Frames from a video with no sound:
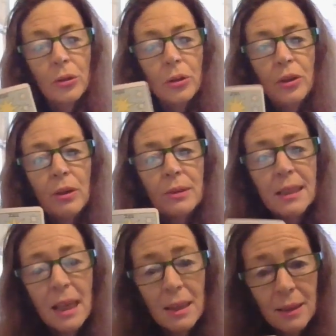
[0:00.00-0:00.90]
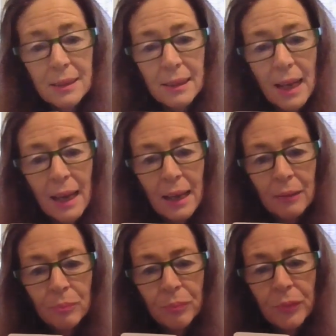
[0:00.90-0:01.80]
There is then the Star,
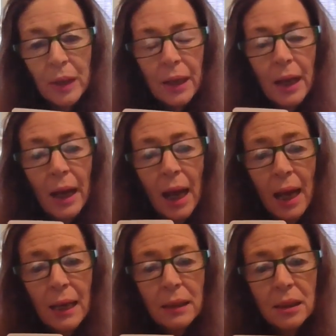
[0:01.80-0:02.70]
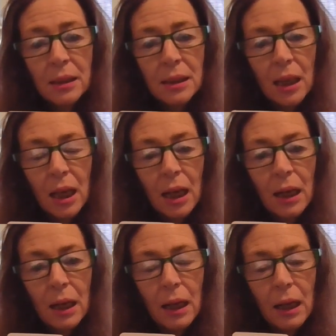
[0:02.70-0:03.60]
and
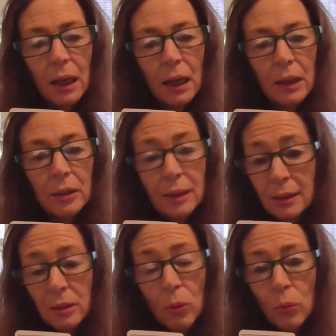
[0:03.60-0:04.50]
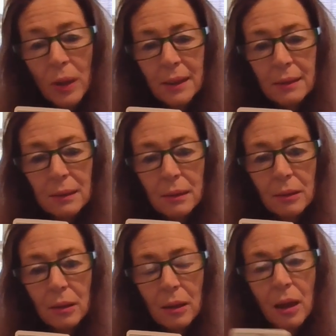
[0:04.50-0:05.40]
this is always
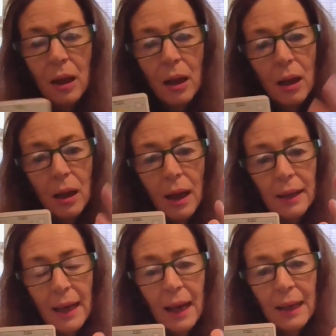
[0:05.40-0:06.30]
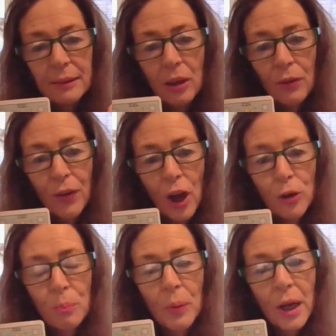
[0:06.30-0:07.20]
a card of
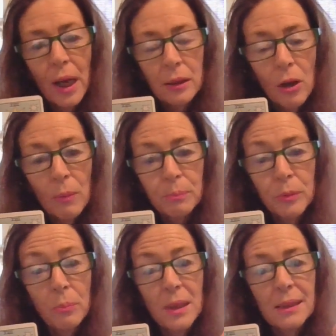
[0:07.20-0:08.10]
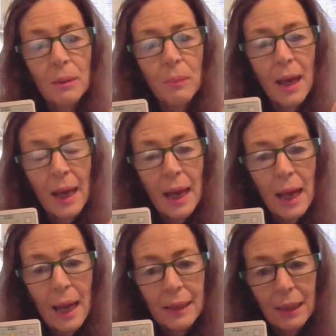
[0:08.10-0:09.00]
hope and optimism
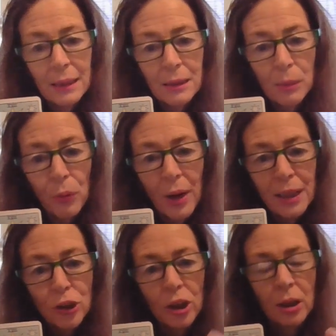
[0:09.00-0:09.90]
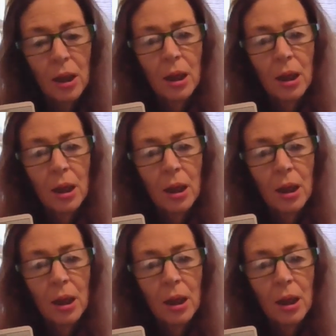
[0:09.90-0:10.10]
and inspiration.